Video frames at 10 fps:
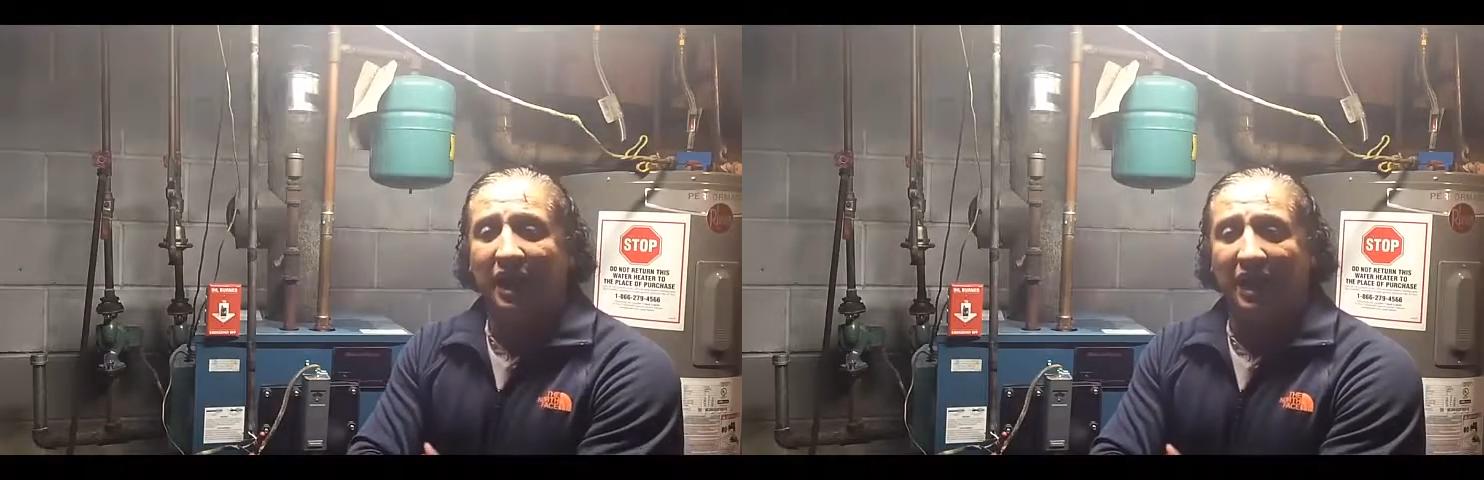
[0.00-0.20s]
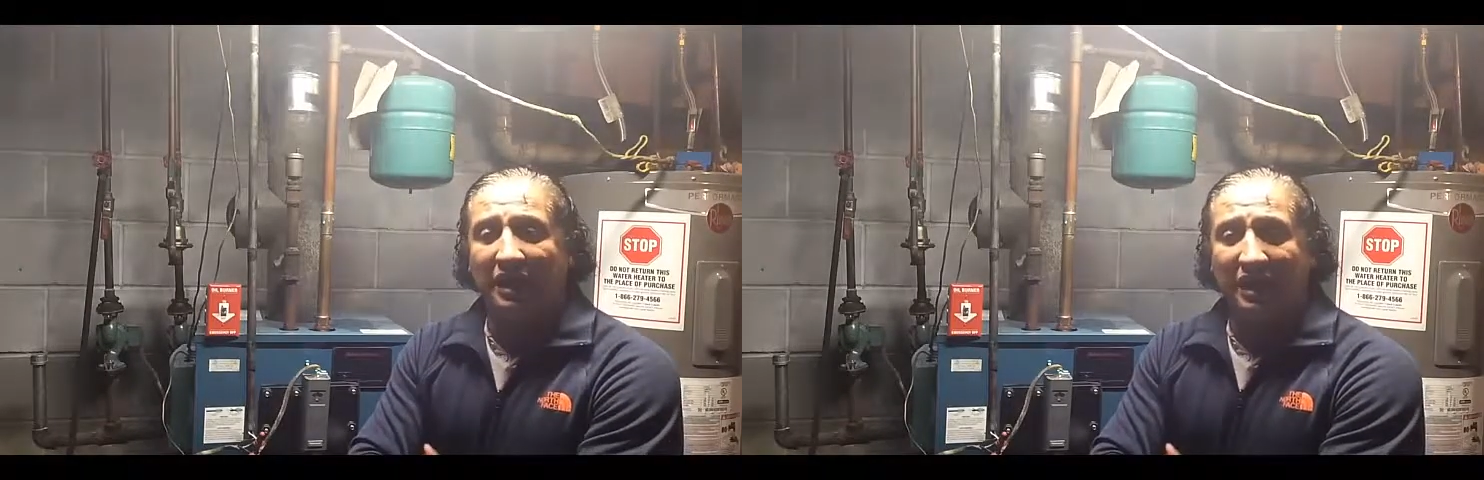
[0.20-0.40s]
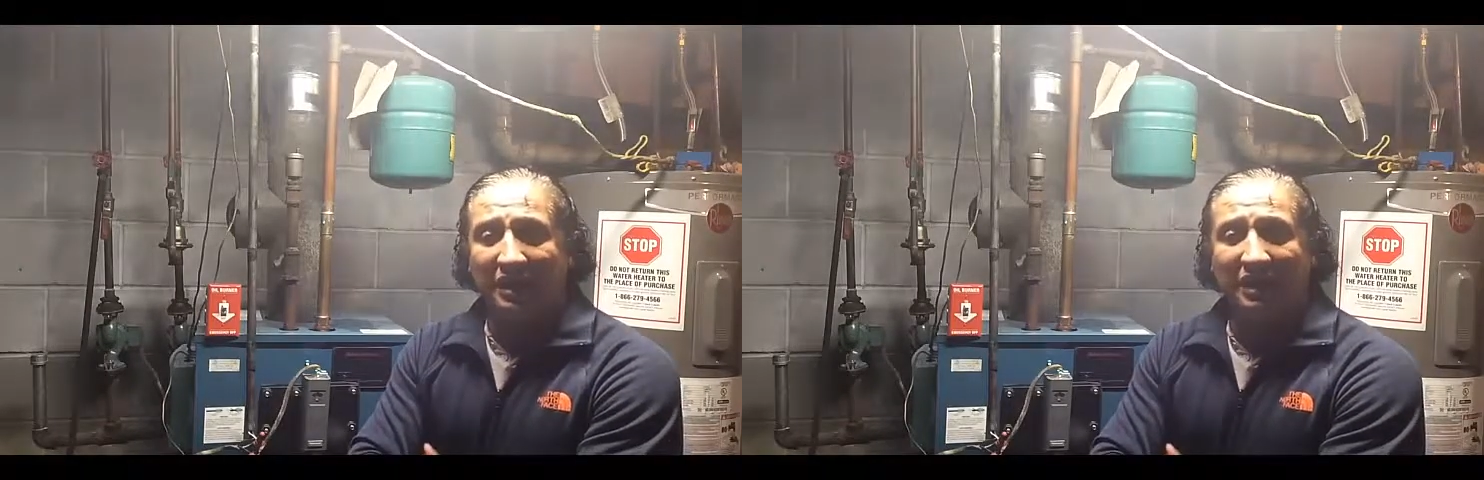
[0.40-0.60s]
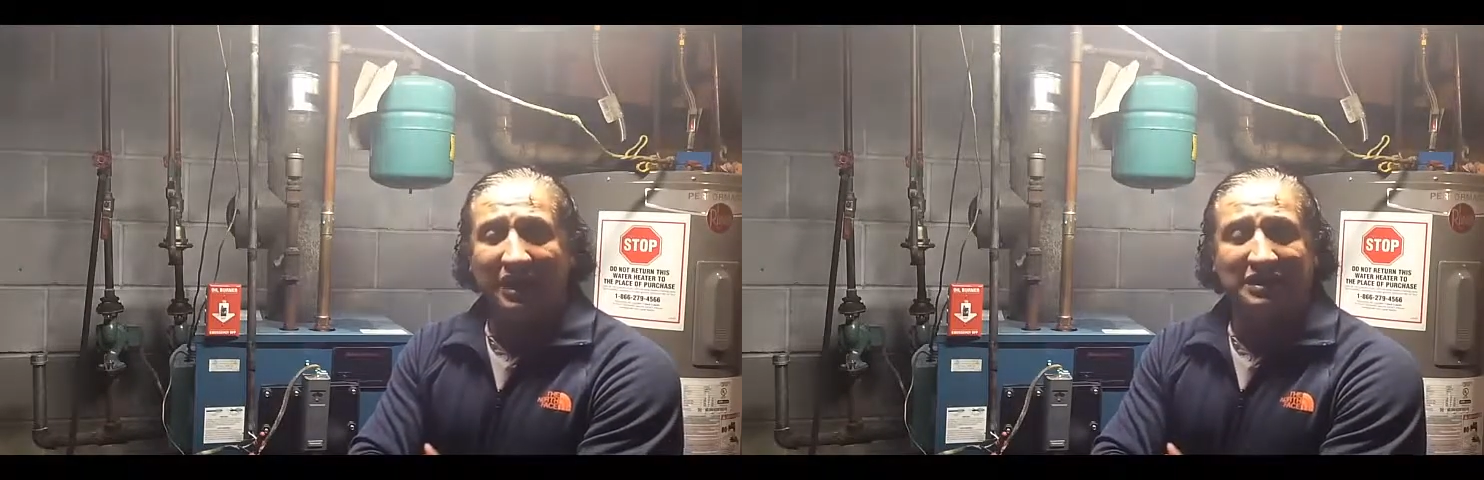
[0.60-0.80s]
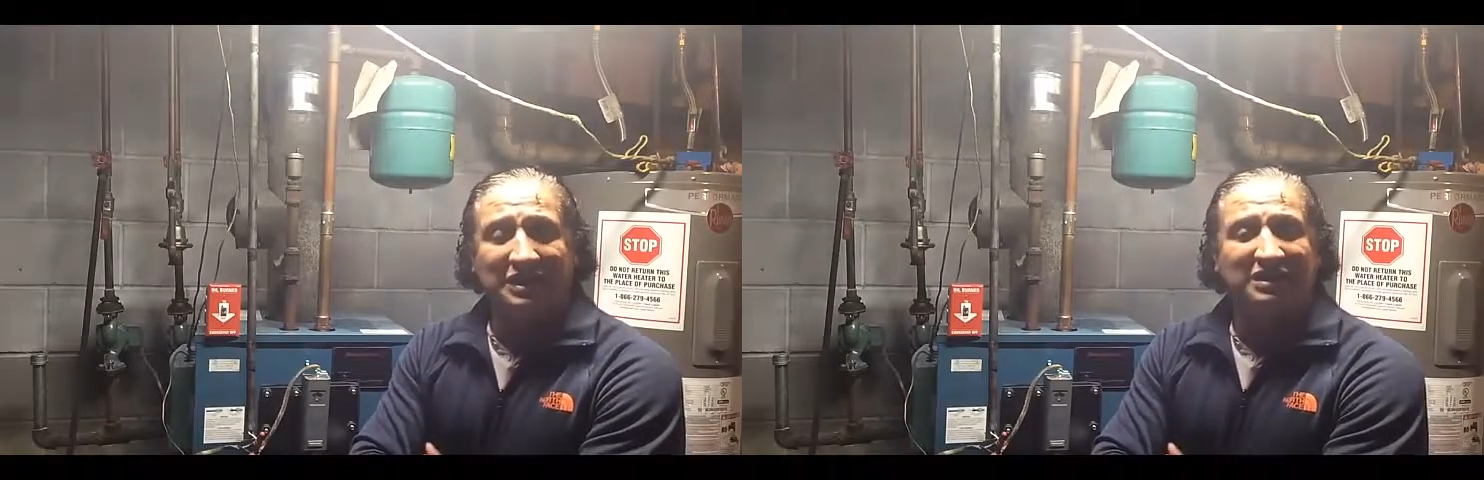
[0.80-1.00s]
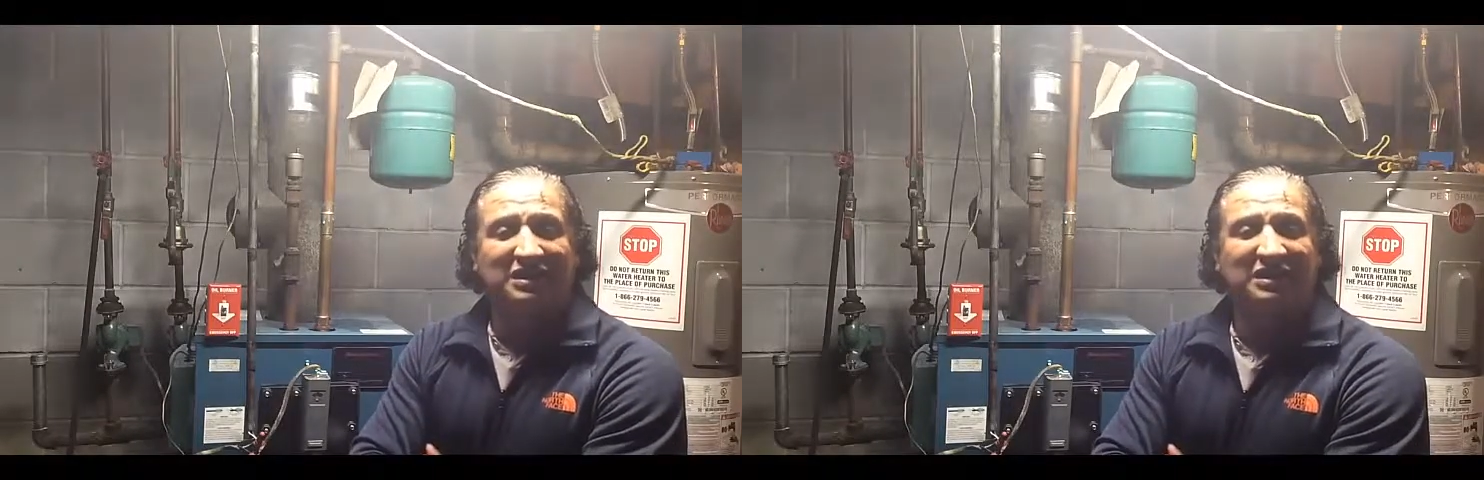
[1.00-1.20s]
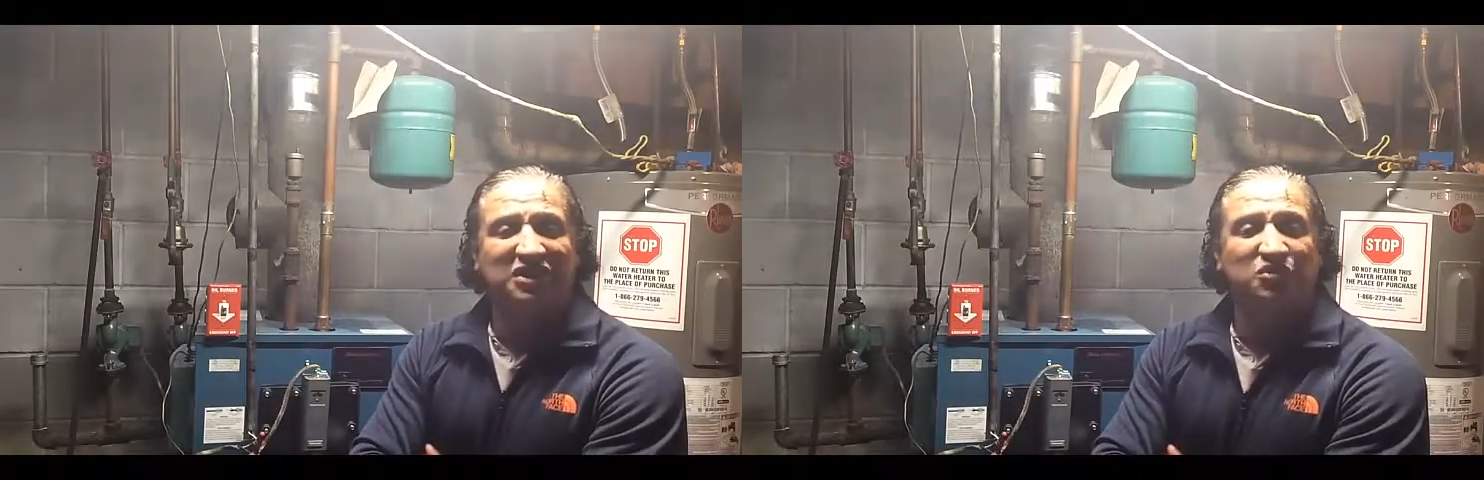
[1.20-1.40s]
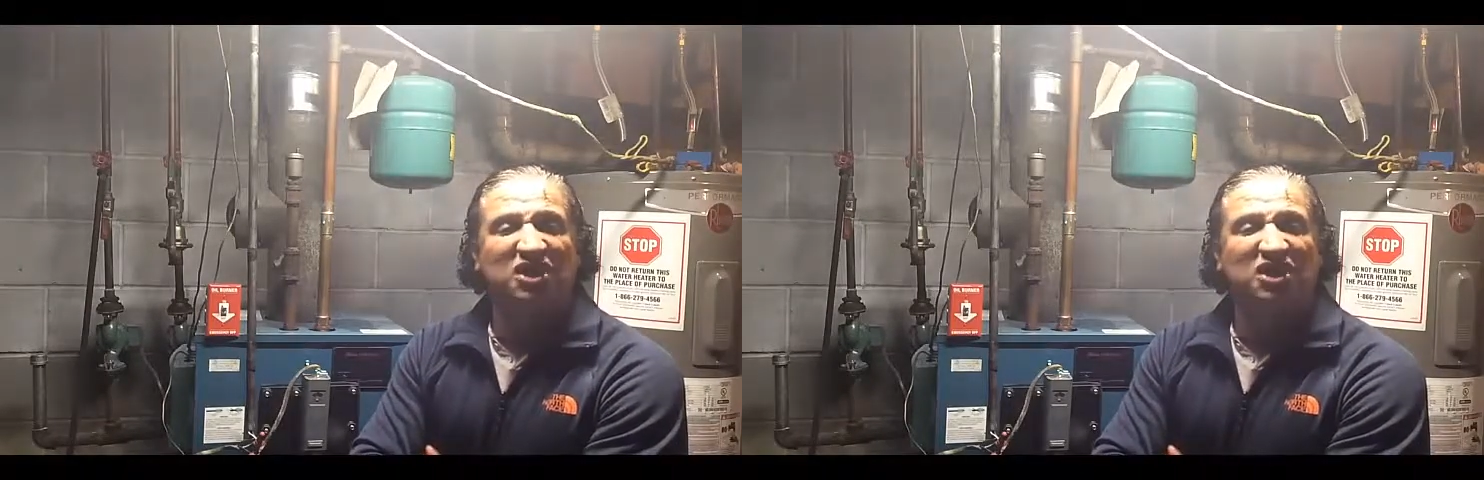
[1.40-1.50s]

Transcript: and in that it says